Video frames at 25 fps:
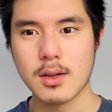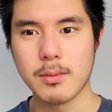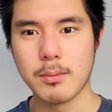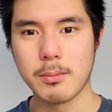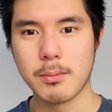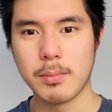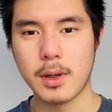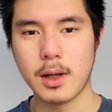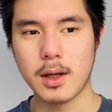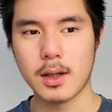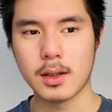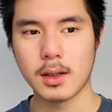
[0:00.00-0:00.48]

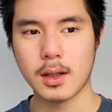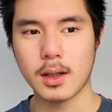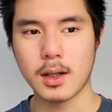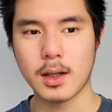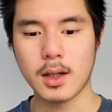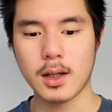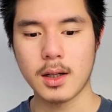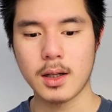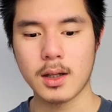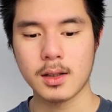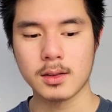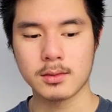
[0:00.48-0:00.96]

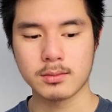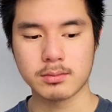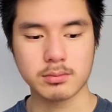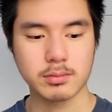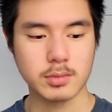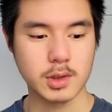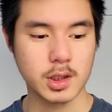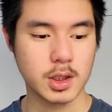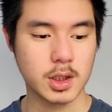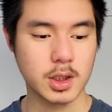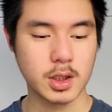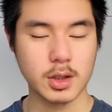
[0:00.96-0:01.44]
But
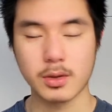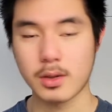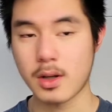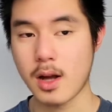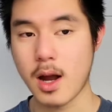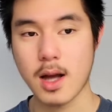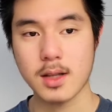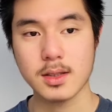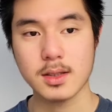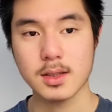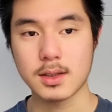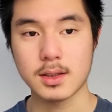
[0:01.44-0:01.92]

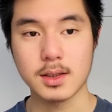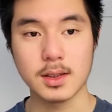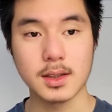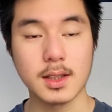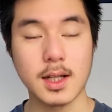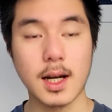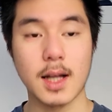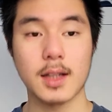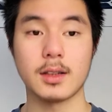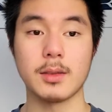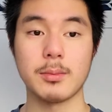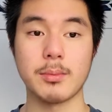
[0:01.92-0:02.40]
curiosity
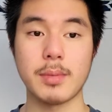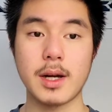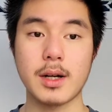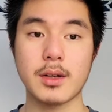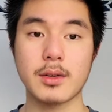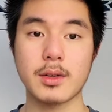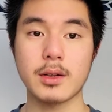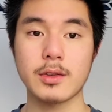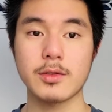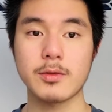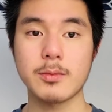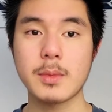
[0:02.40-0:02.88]
got the
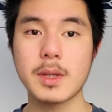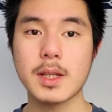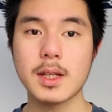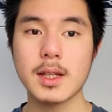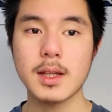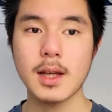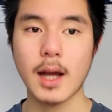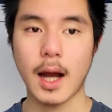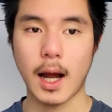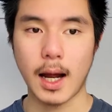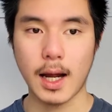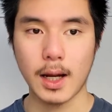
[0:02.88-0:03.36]
better of
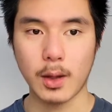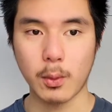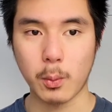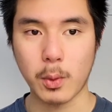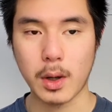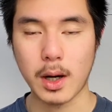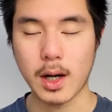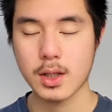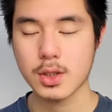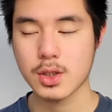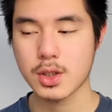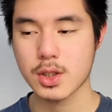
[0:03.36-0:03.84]
me. I
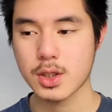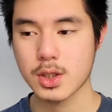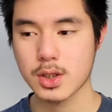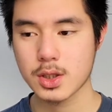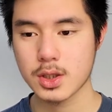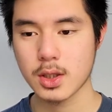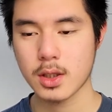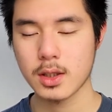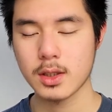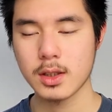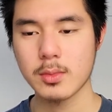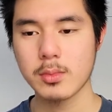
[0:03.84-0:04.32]
watched
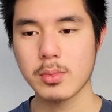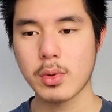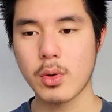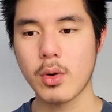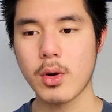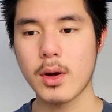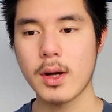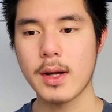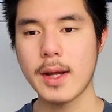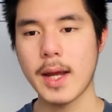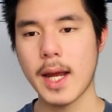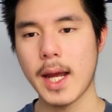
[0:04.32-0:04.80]
Sonny
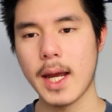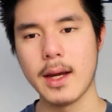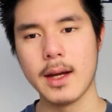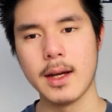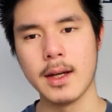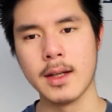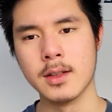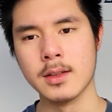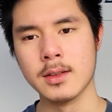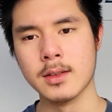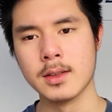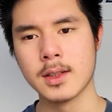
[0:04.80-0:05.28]
Boy,
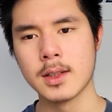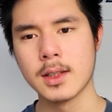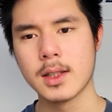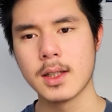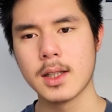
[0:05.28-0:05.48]
and